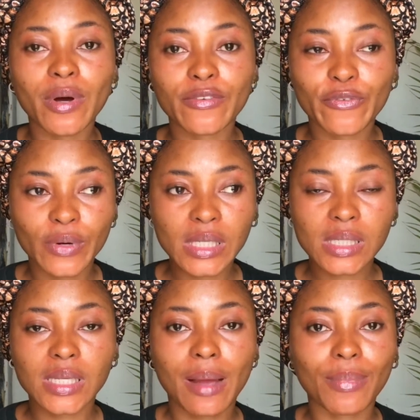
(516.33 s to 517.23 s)

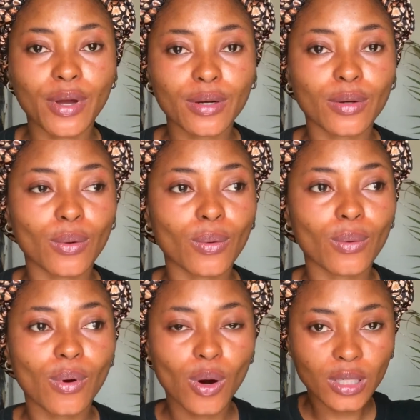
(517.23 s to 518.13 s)
first I'm gonna
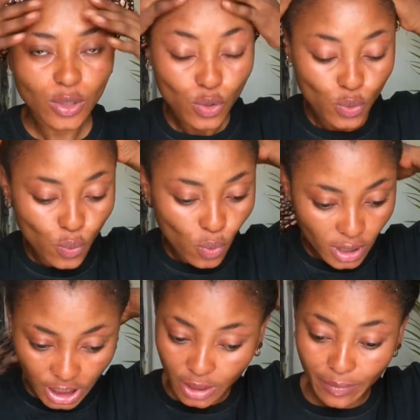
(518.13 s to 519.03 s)
go on to
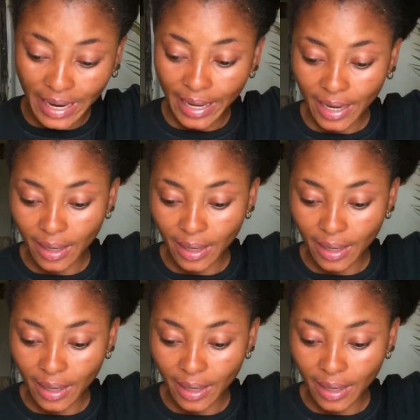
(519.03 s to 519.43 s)
wash my hair